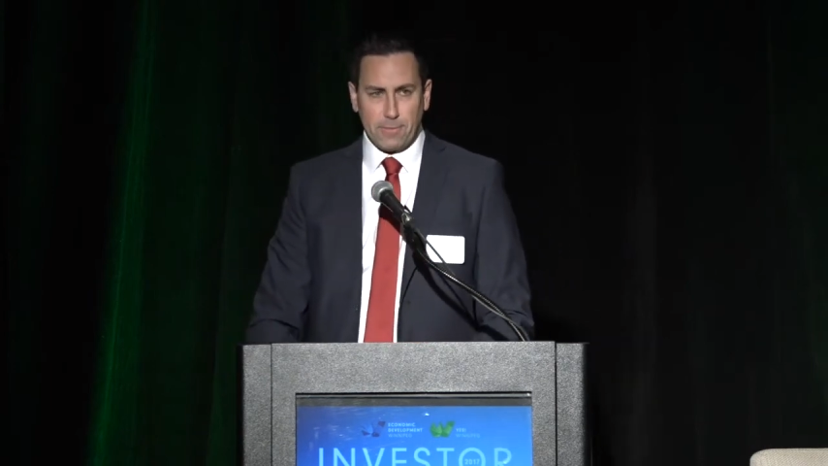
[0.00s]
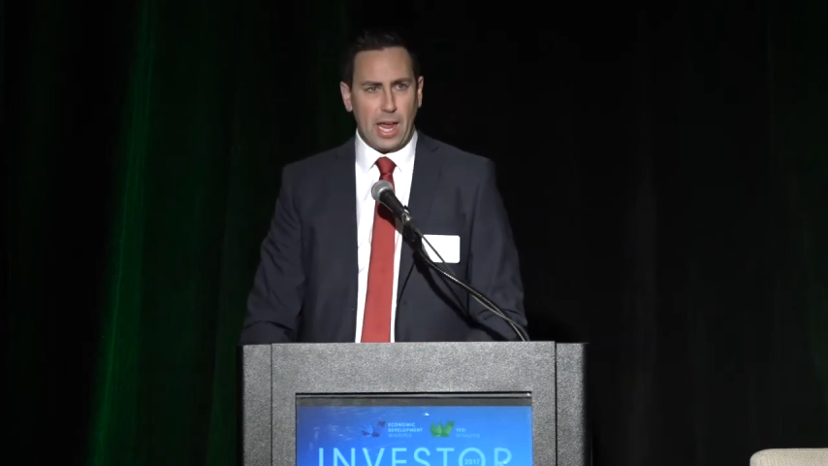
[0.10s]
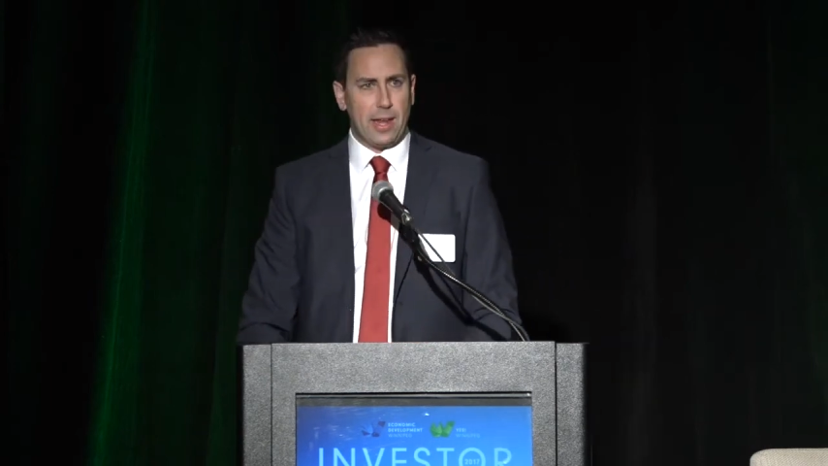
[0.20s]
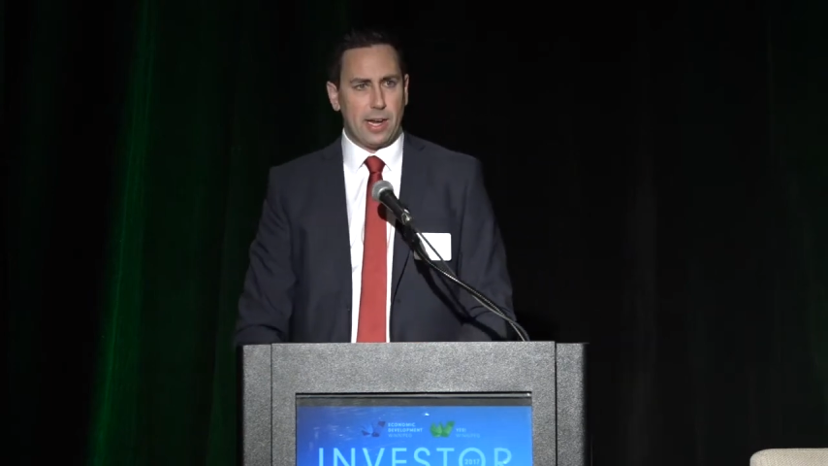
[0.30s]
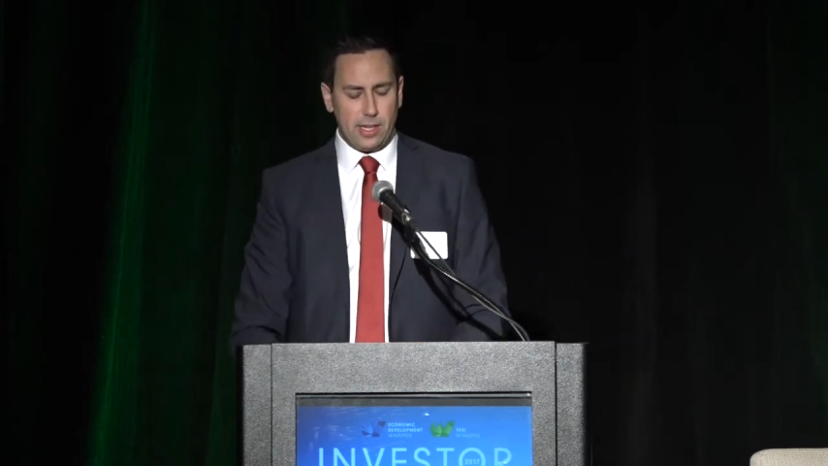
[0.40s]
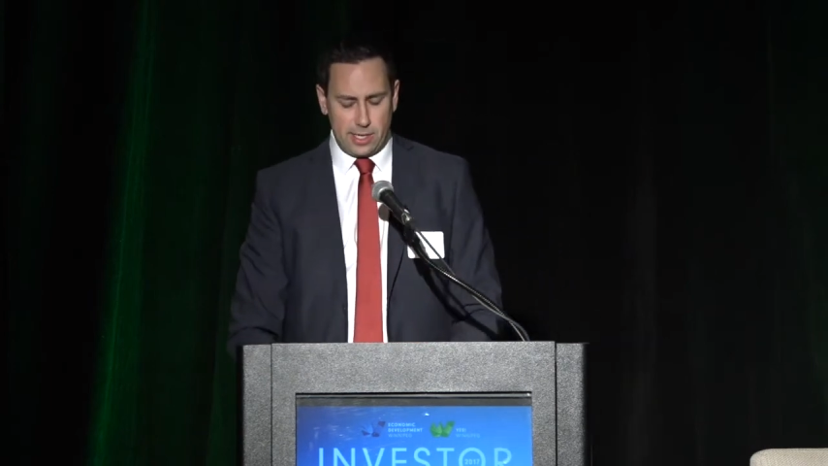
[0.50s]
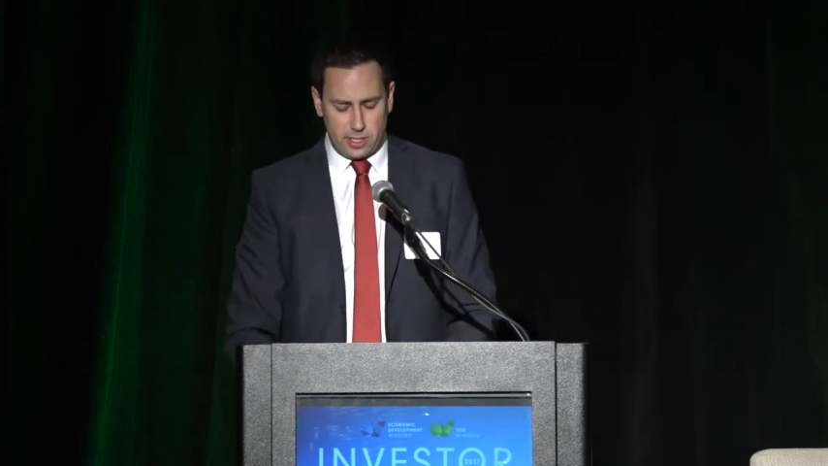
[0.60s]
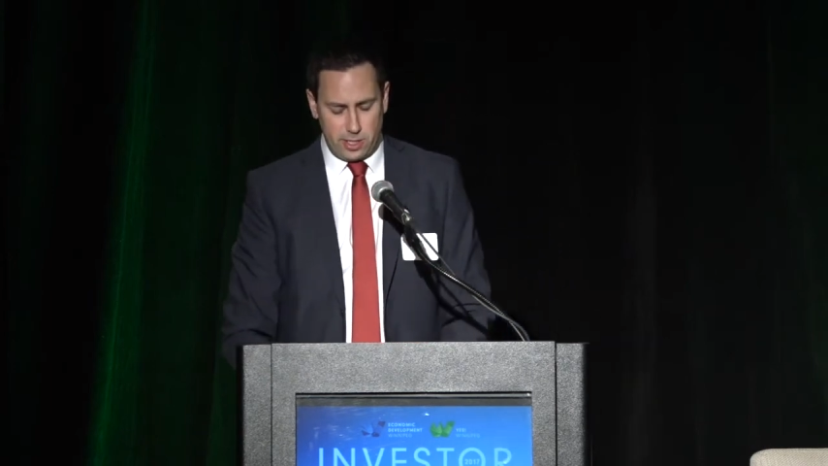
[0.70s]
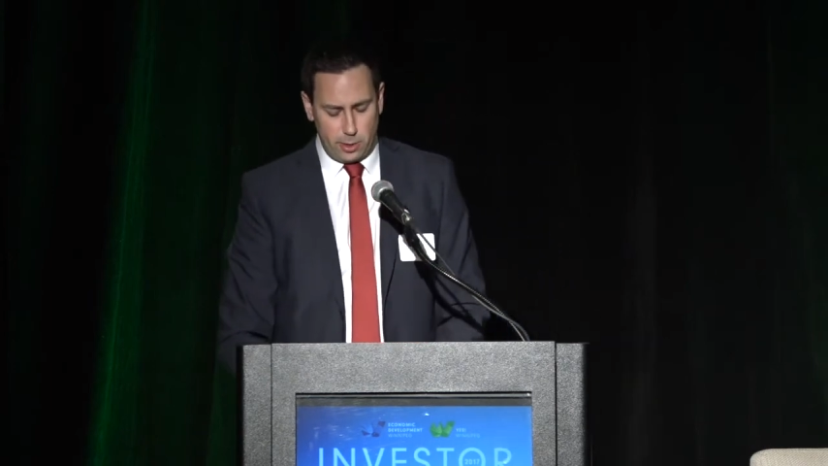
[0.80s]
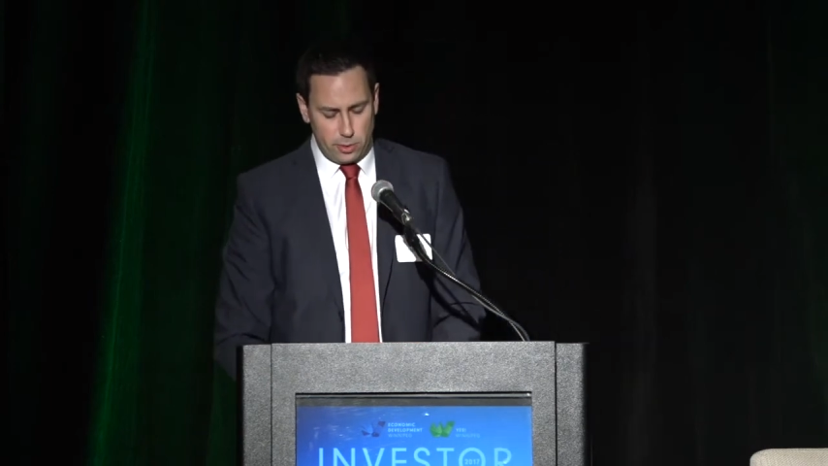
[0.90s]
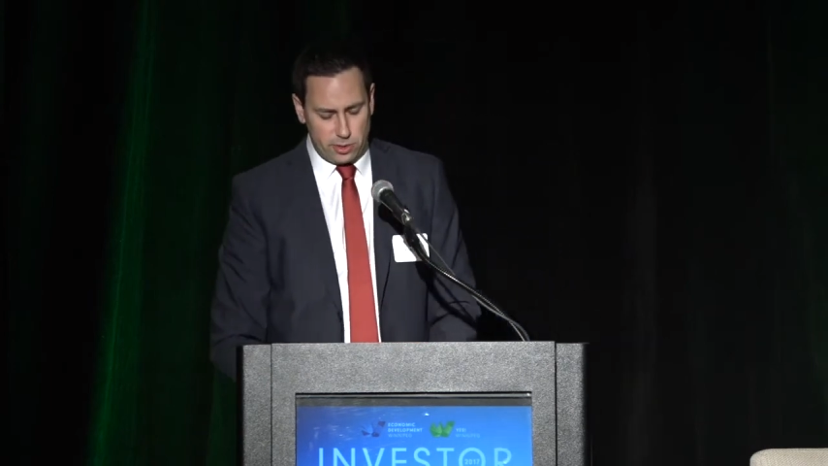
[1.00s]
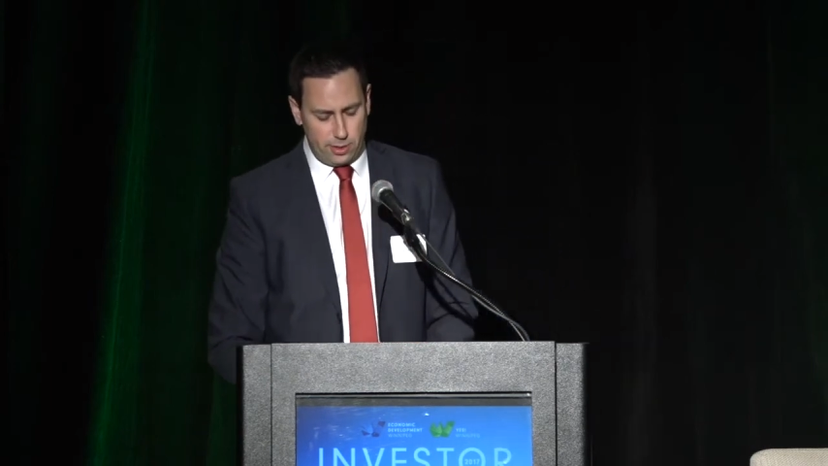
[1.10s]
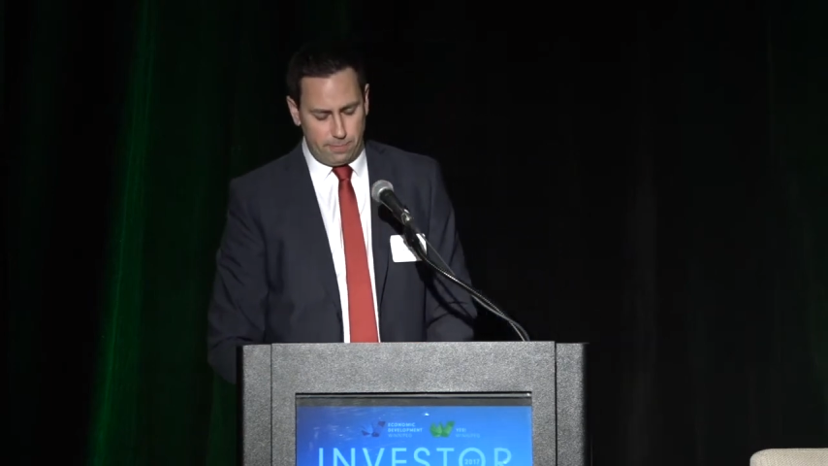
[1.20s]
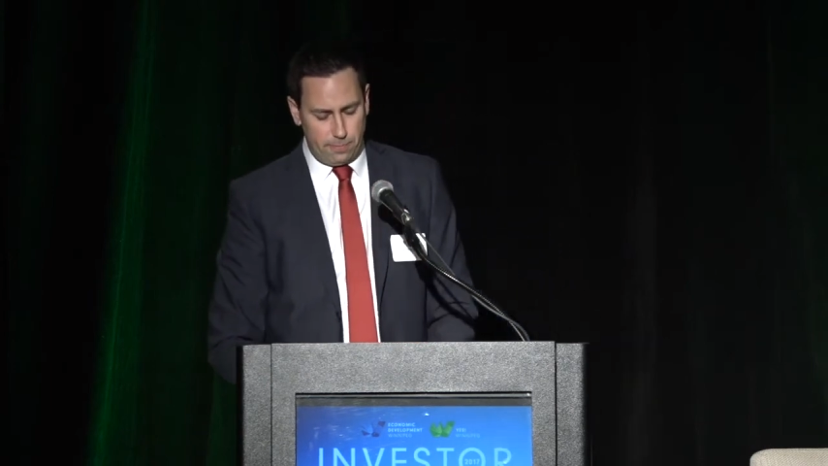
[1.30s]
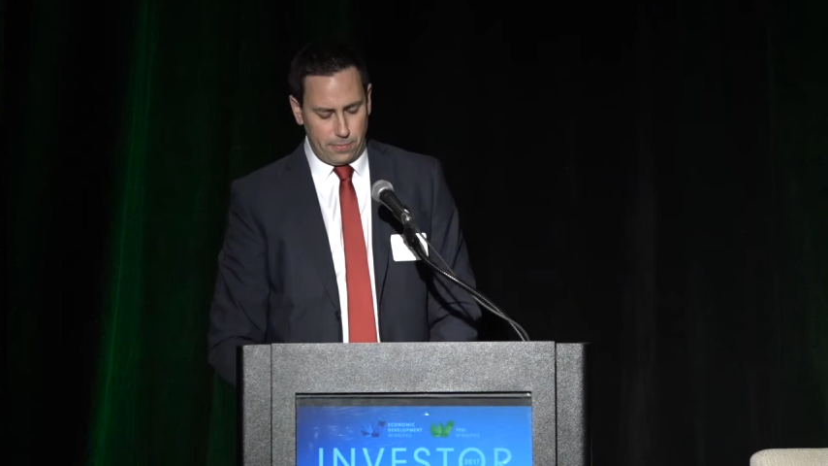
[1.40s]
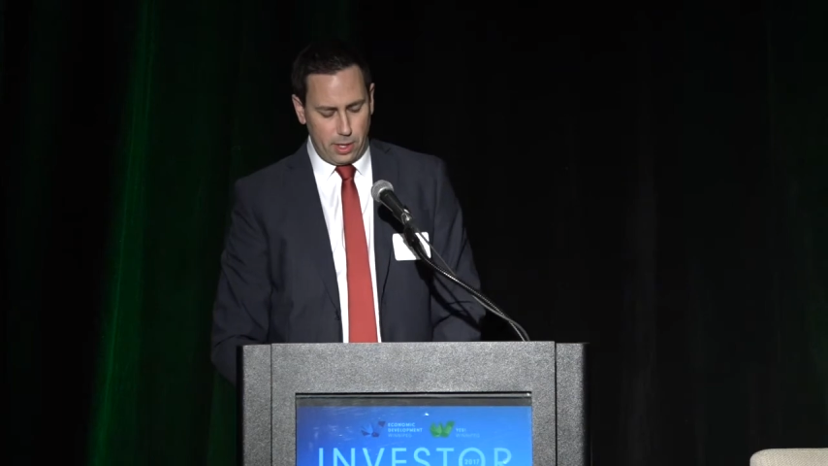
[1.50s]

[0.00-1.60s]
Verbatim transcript: and I'd like to use them